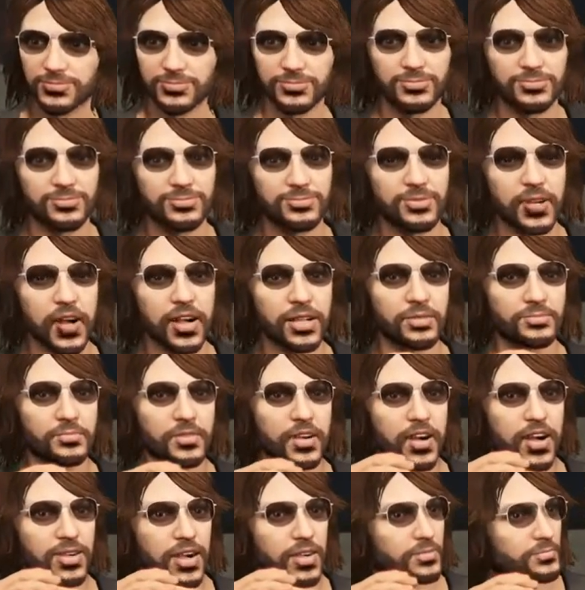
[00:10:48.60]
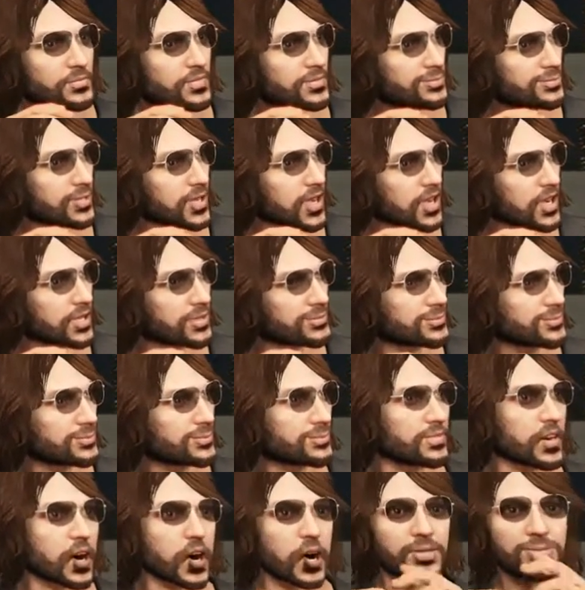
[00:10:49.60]
What we're going to have to
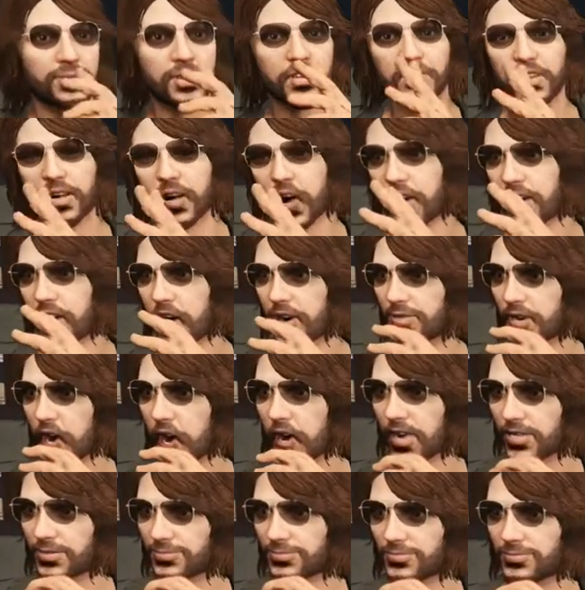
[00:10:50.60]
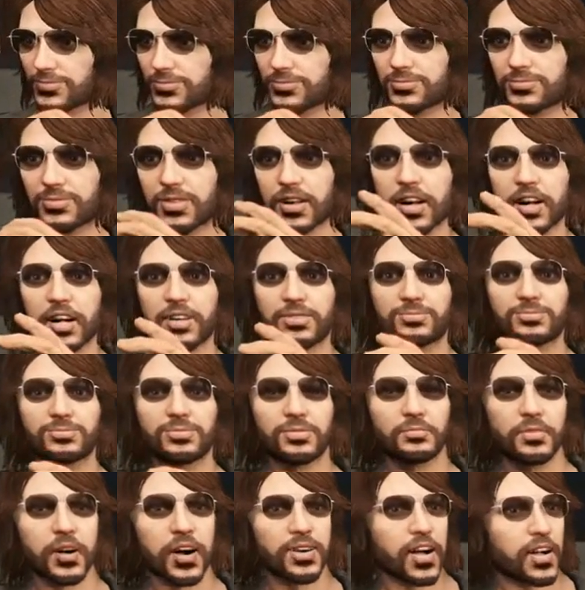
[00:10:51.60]
do is see what works, what
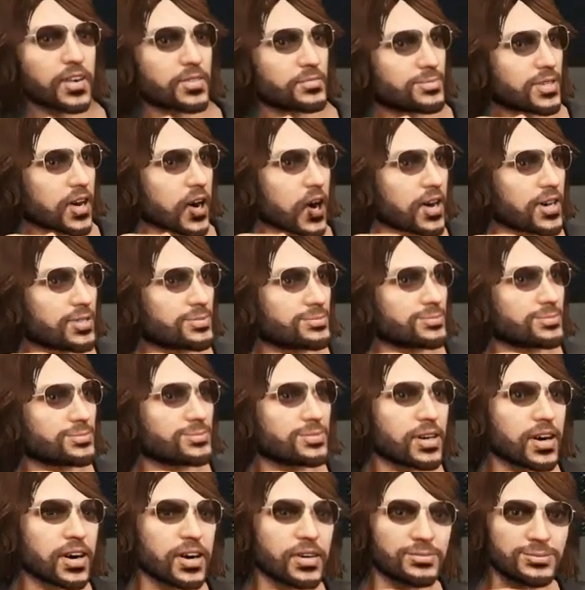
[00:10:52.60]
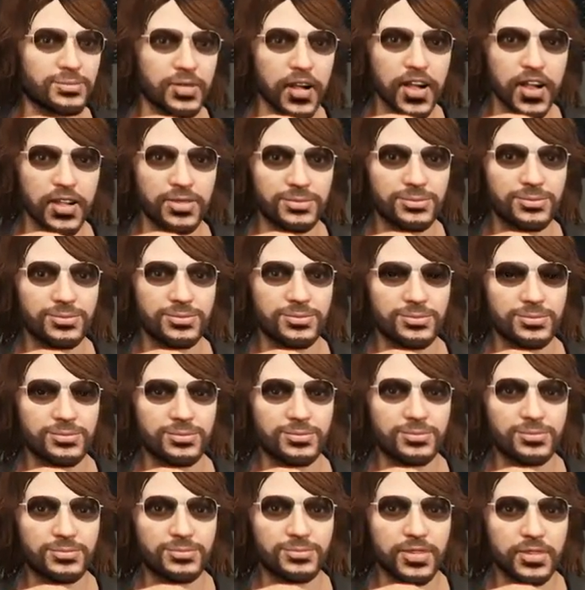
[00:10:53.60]
people are willing to let go.
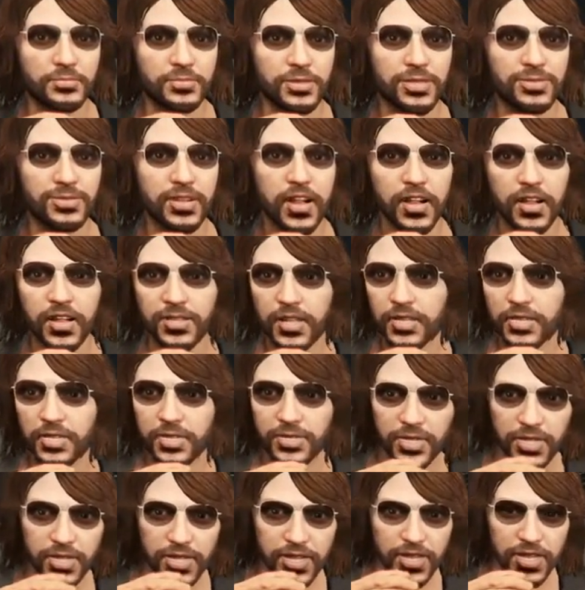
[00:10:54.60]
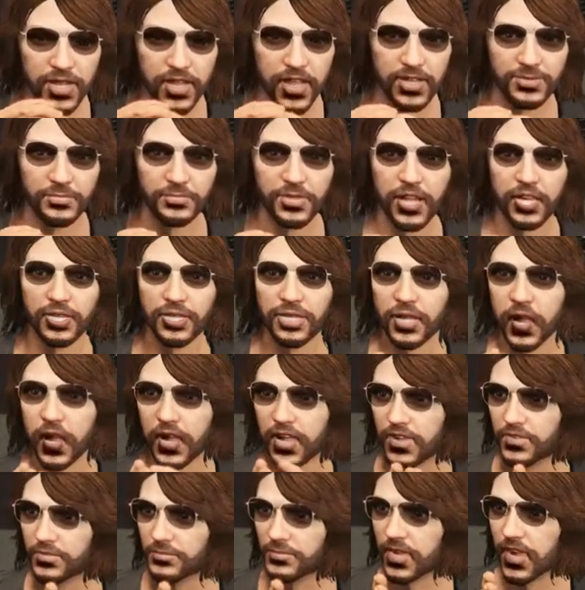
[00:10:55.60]
I mean, it's really there's
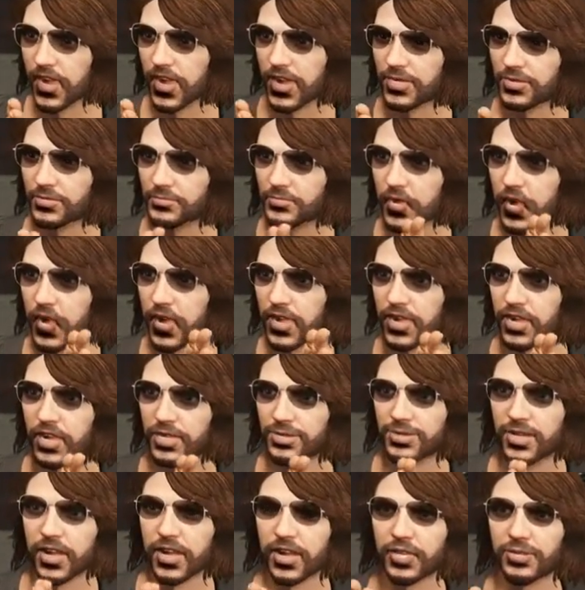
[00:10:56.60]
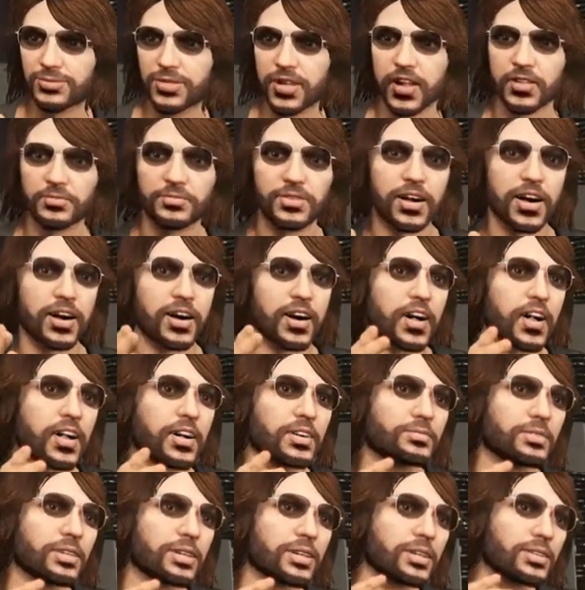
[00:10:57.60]
nothing to be gained from blasting a vehicle
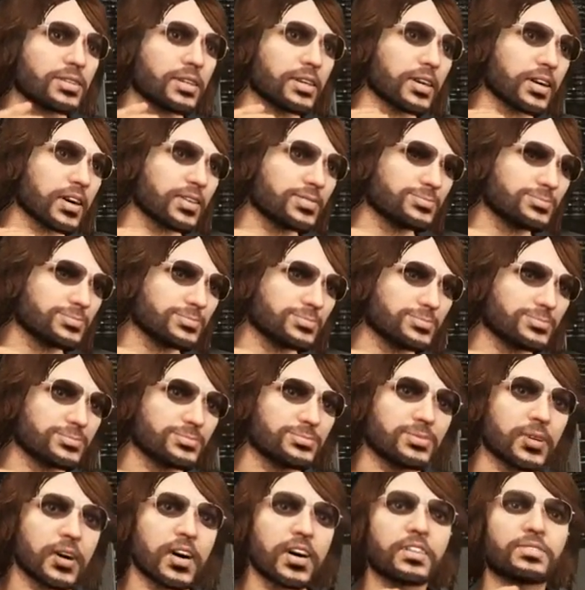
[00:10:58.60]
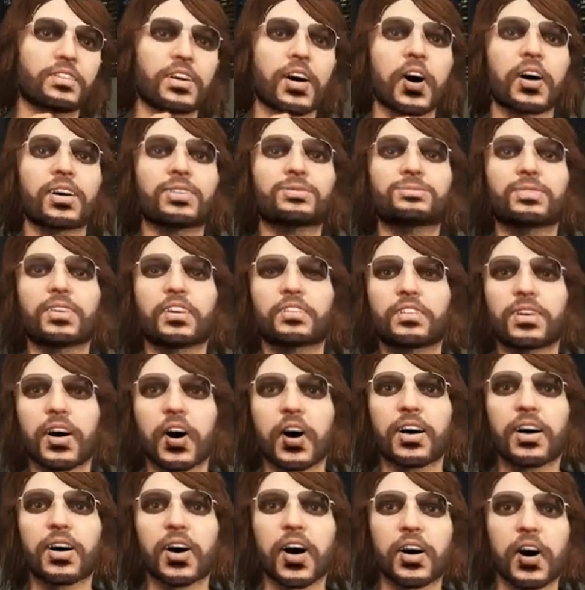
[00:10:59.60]
during an import-export
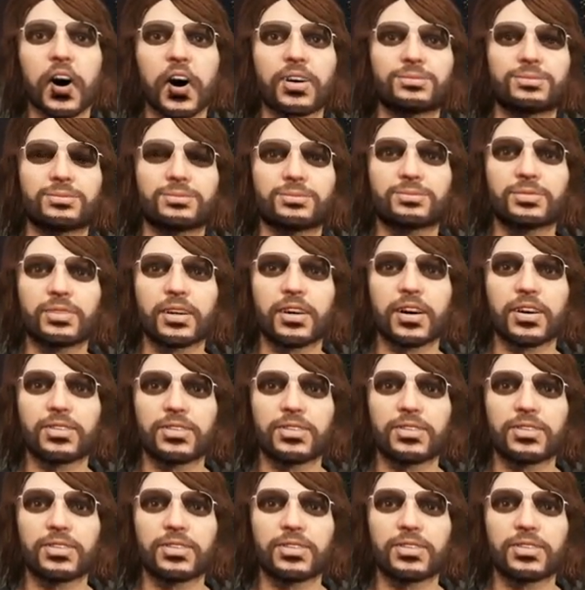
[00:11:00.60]
special vehicles mission. You don't